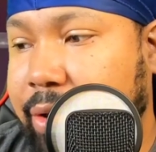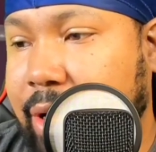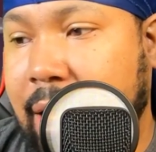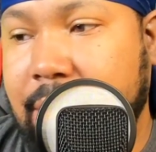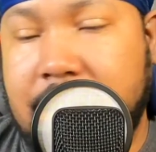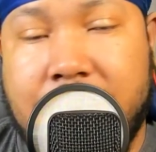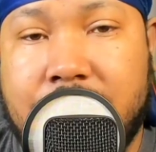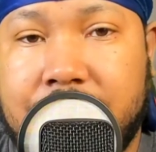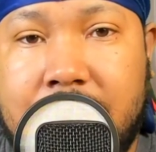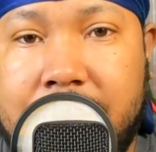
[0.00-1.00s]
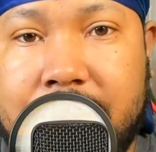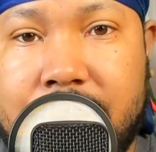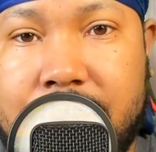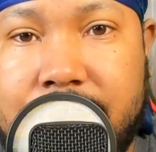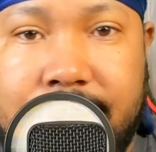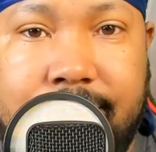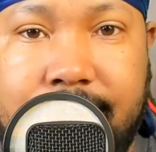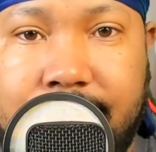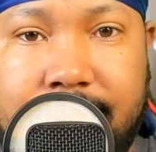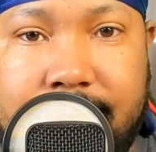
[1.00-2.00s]
I sometimes I just
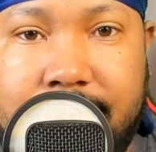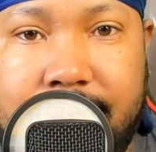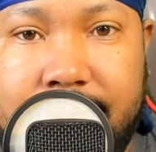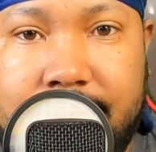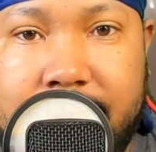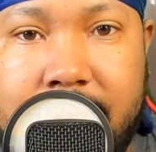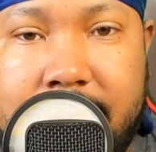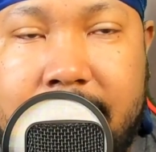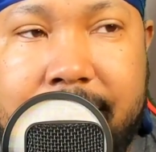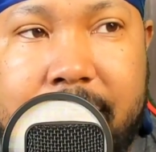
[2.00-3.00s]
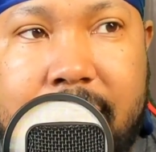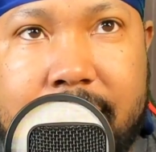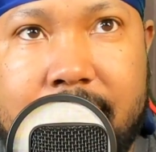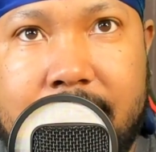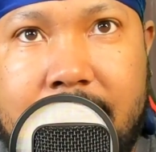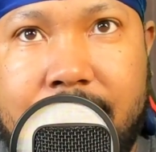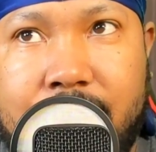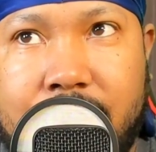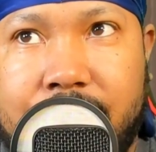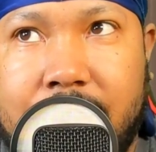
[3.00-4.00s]
like I
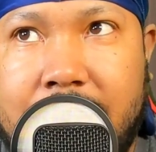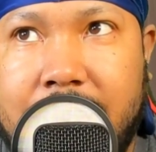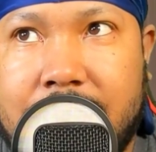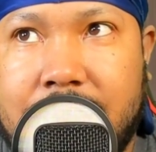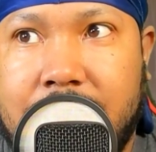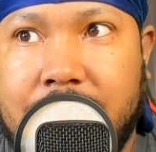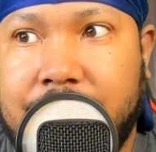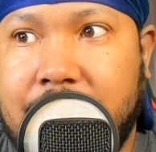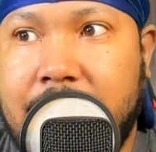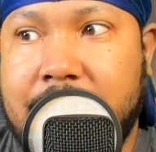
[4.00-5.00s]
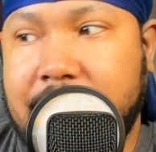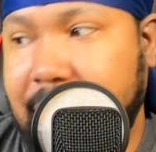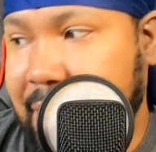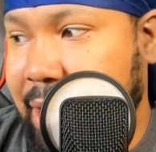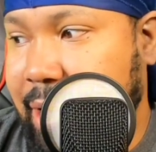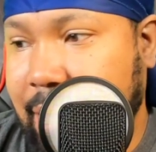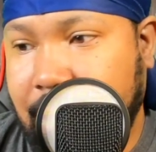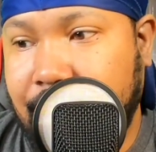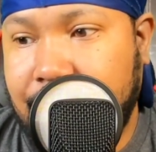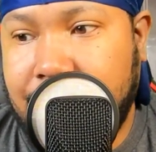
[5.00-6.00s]
wolfed last time and I did need that
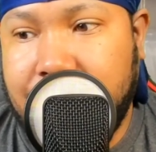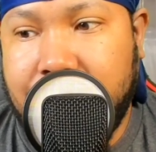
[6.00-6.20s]
comb, but